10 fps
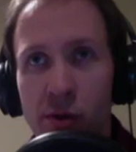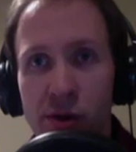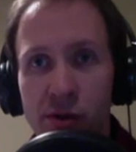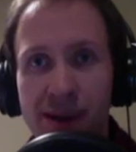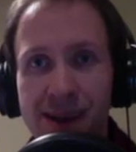you
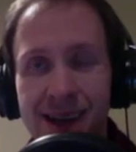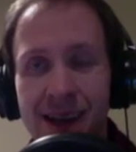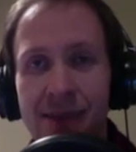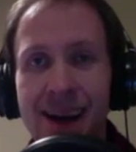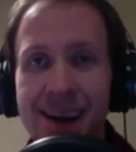need to have
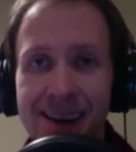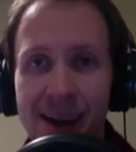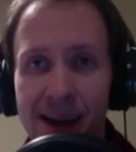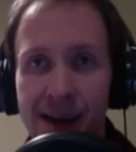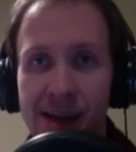
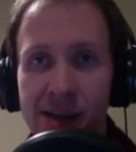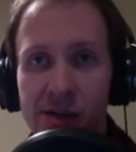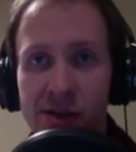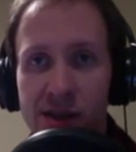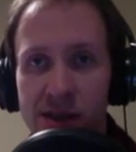iodine in your
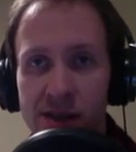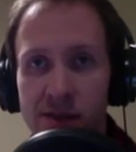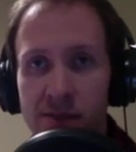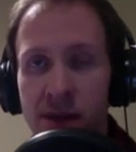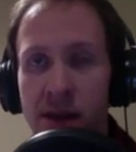
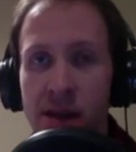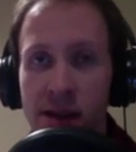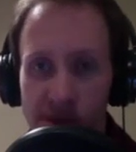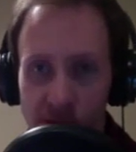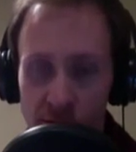system.
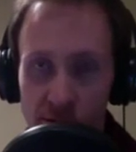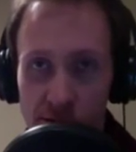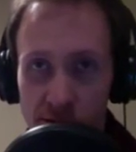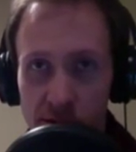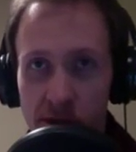It's
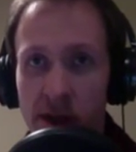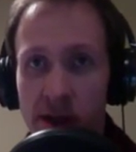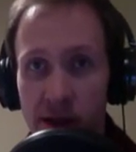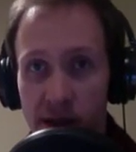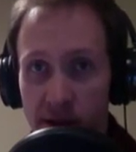crucial.
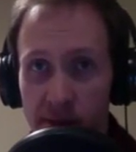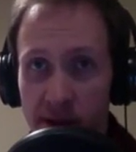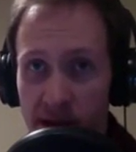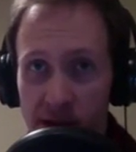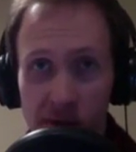
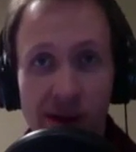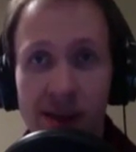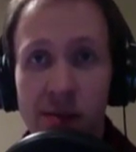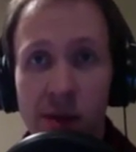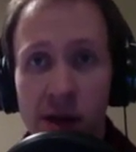You need the
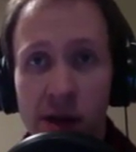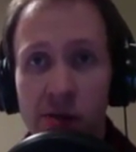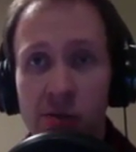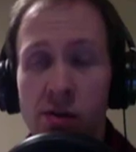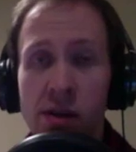
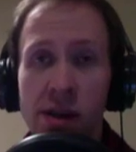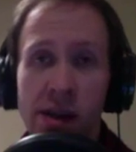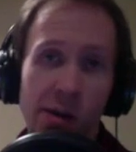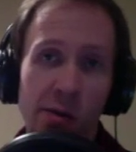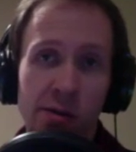molecule
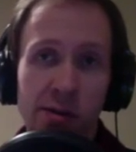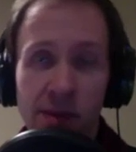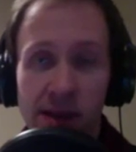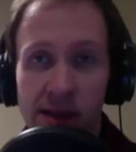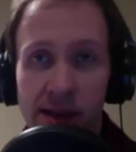in order to
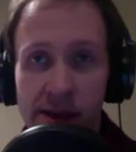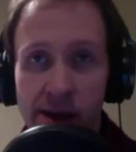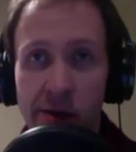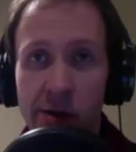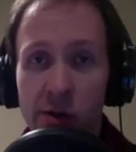make the
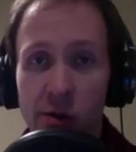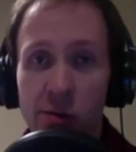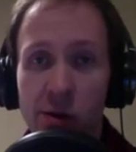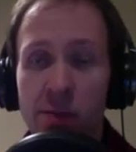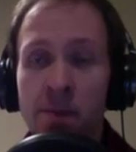thyroid
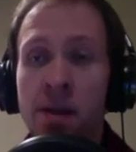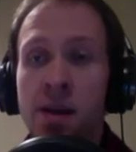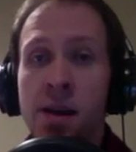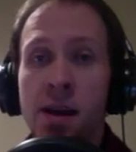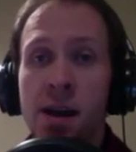hormone.
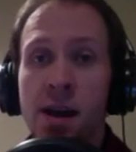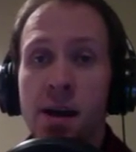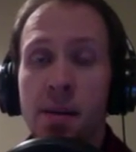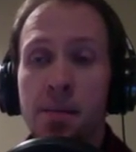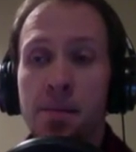
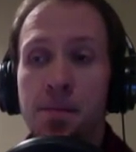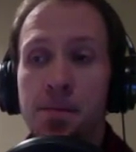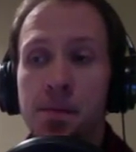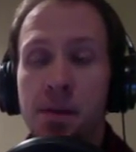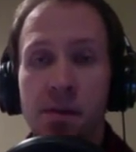
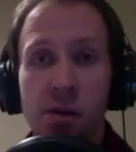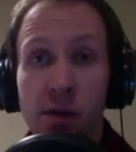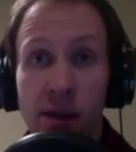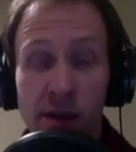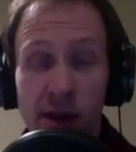If you don't
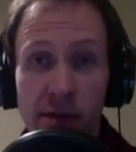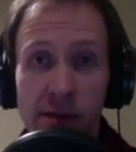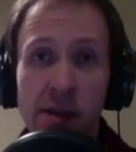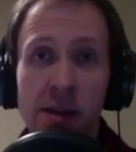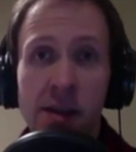have enough,
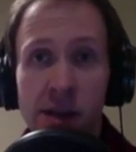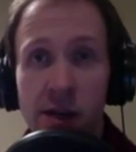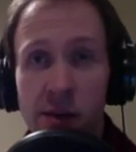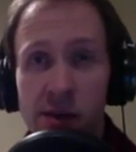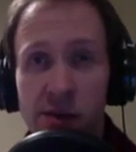you got to
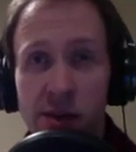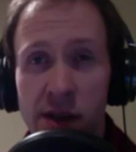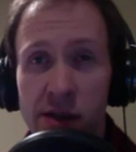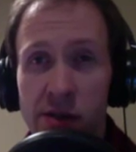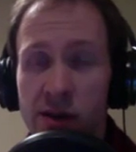make sure that you
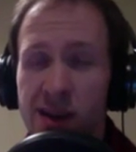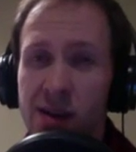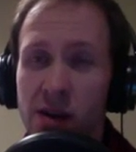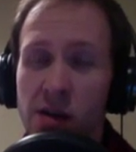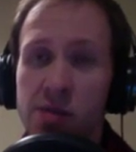do. Now,
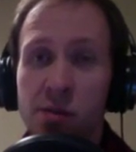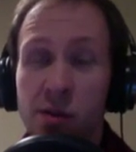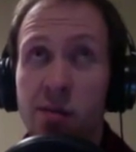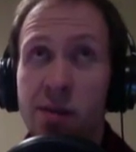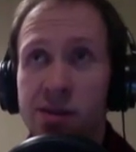you also want
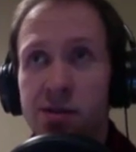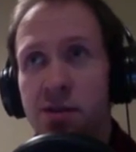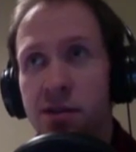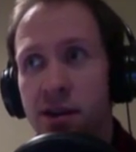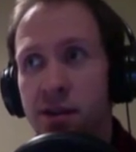to make sure
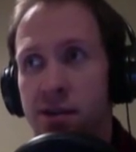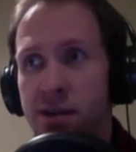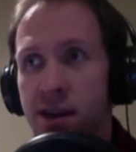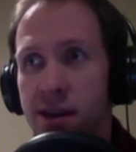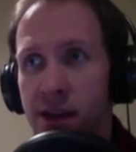on the other
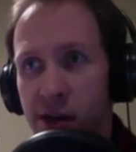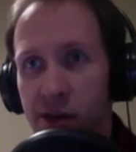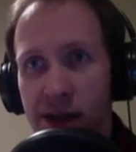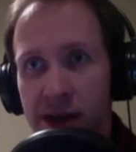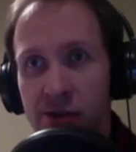side that you don't
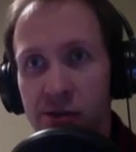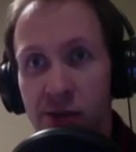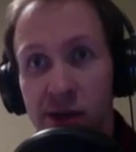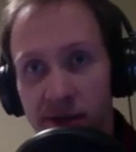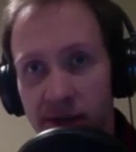eat too
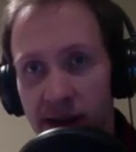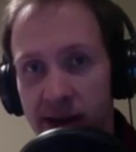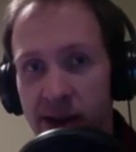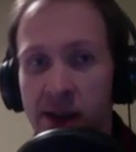much of that.